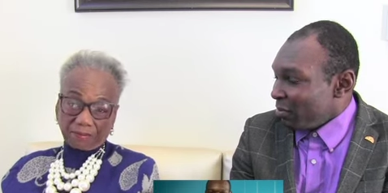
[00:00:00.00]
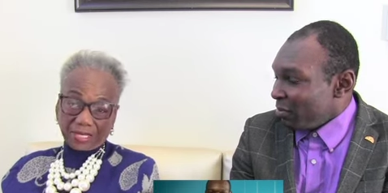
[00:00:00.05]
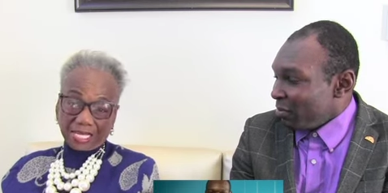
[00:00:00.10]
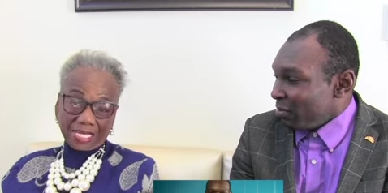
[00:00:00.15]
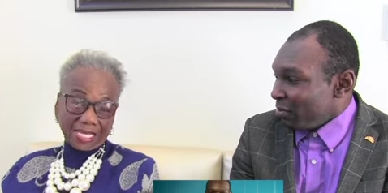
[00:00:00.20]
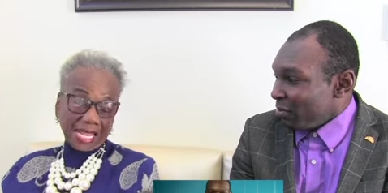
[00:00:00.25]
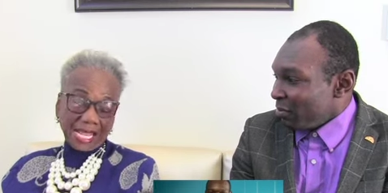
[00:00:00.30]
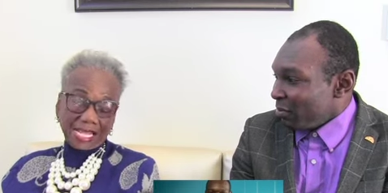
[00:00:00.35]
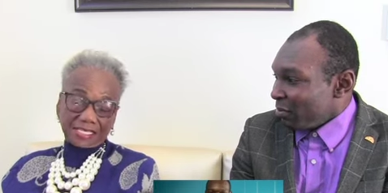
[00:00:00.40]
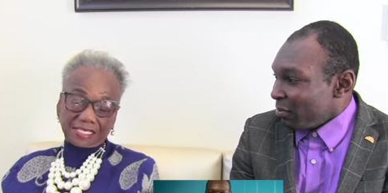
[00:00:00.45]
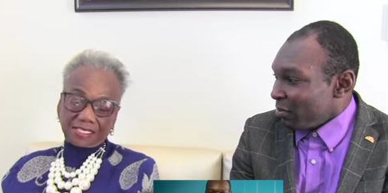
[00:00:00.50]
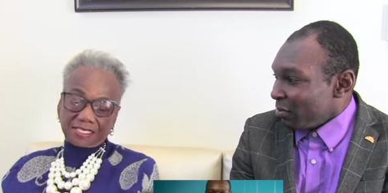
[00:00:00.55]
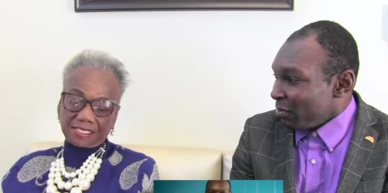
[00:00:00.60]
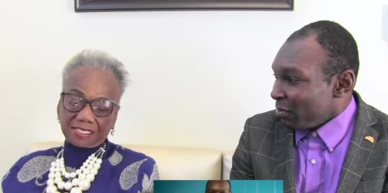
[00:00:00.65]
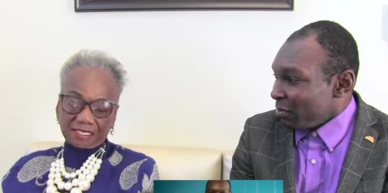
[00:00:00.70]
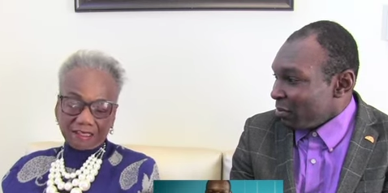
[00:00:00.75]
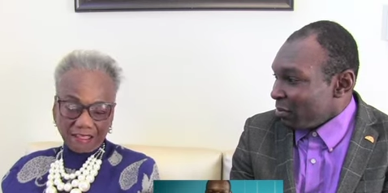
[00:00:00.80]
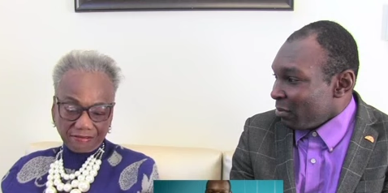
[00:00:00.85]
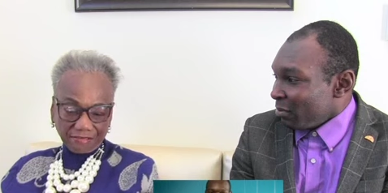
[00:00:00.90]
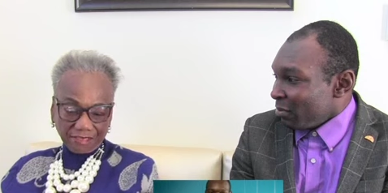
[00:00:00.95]
Speaker 1: It has
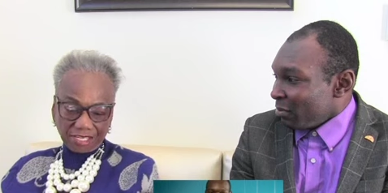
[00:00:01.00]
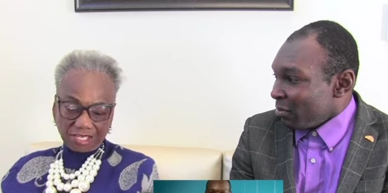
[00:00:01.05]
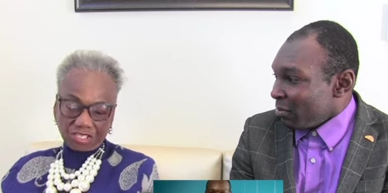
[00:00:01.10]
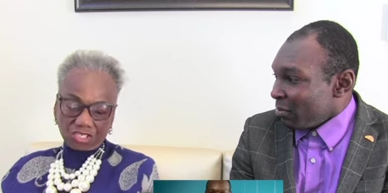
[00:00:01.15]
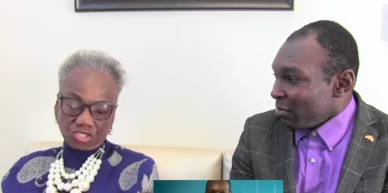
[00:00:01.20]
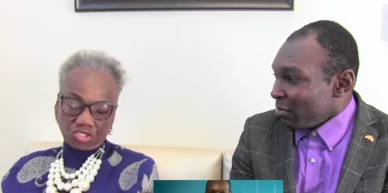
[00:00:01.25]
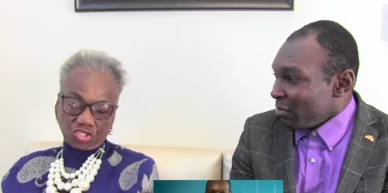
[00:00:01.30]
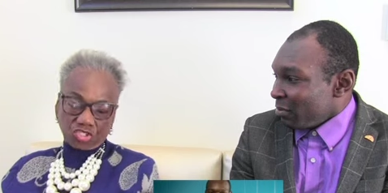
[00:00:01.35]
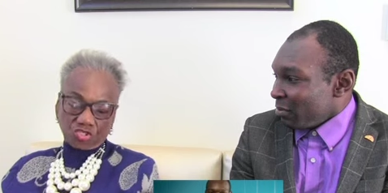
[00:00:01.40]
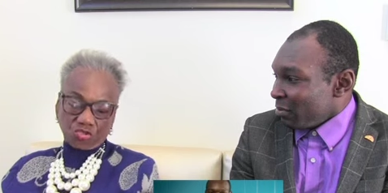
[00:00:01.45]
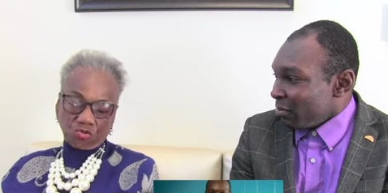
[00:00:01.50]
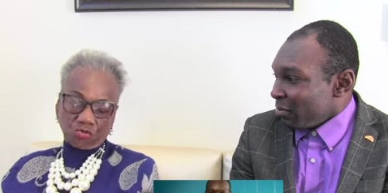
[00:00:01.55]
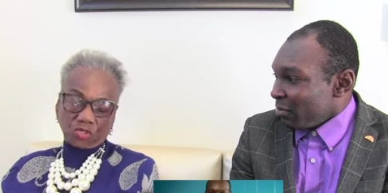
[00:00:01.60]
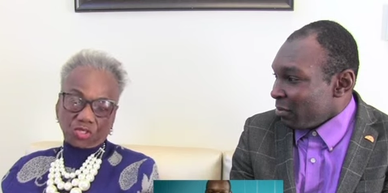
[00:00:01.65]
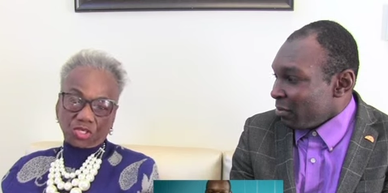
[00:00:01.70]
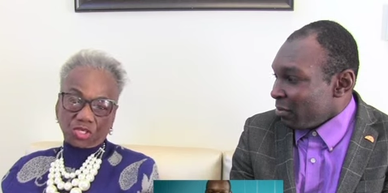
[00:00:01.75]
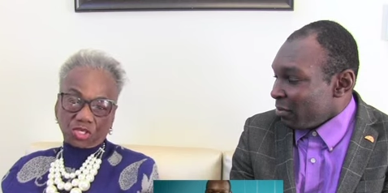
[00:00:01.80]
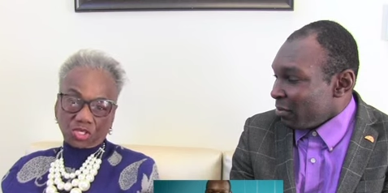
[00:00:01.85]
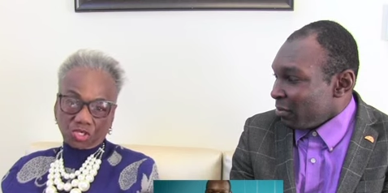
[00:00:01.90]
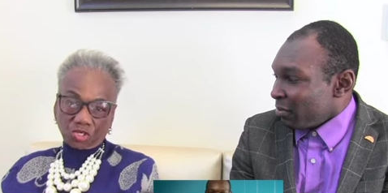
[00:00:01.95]
nothing to do
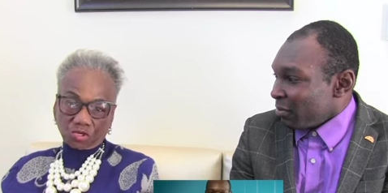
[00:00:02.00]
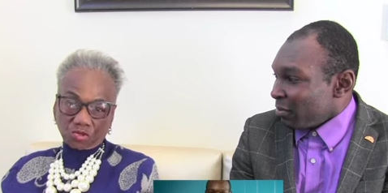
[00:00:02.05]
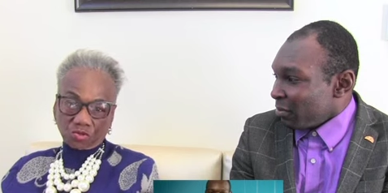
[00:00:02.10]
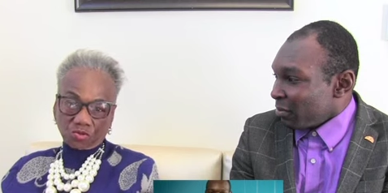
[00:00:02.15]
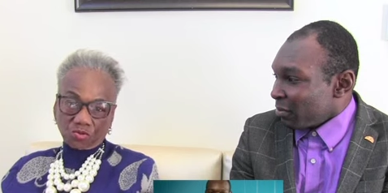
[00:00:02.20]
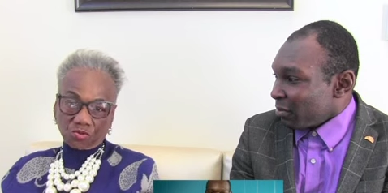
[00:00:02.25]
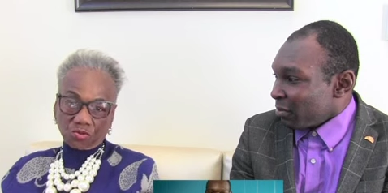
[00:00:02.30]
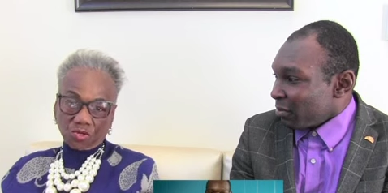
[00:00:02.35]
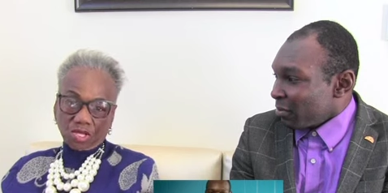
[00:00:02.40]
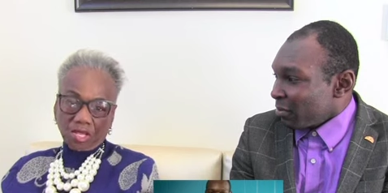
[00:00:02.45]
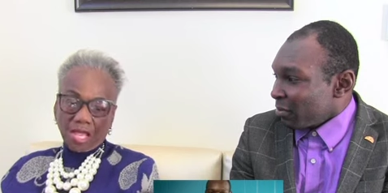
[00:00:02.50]
with you.